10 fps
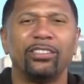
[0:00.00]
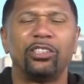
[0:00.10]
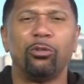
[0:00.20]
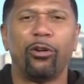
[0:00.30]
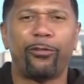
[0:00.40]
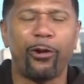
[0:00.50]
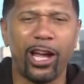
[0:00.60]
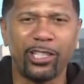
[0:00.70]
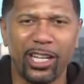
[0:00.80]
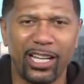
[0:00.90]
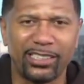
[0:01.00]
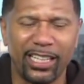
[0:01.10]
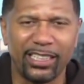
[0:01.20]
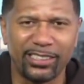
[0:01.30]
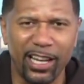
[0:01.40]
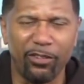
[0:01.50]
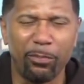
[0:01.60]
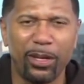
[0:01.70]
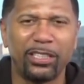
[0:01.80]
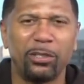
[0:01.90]
to a franchise that has never
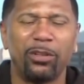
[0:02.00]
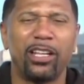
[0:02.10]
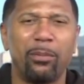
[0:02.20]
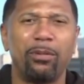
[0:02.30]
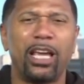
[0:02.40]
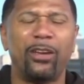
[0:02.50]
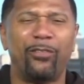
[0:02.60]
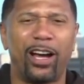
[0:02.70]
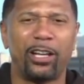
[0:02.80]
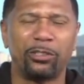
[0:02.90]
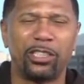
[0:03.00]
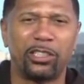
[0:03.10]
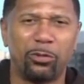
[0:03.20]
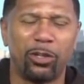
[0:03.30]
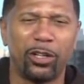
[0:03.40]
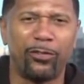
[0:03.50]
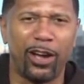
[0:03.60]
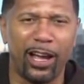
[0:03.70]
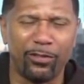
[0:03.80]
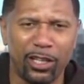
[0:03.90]
been to an NBA Finals in
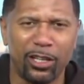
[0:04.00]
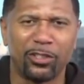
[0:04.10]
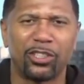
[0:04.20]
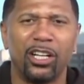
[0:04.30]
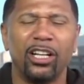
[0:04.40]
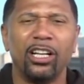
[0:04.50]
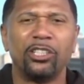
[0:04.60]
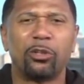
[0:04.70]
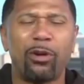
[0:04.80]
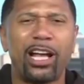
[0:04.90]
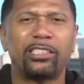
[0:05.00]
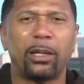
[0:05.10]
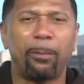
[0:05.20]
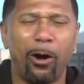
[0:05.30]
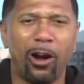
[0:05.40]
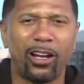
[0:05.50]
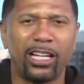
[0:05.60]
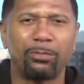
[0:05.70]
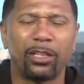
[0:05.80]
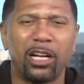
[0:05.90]
25 years. Jurassic Park
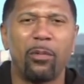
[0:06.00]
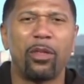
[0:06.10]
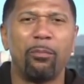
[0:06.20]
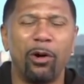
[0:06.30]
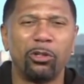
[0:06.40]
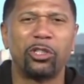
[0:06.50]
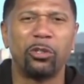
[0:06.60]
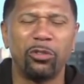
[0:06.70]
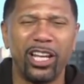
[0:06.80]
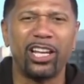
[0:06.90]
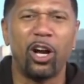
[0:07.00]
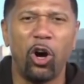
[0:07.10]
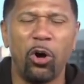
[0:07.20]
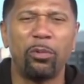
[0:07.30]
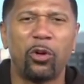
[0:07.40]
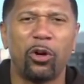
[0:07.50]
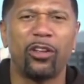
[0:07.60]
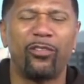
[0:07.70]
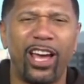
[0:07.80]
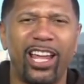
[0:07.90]
has become the most unique home
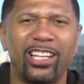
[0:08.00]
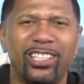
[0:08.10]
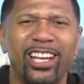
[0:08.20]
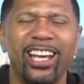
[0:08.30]
court advantage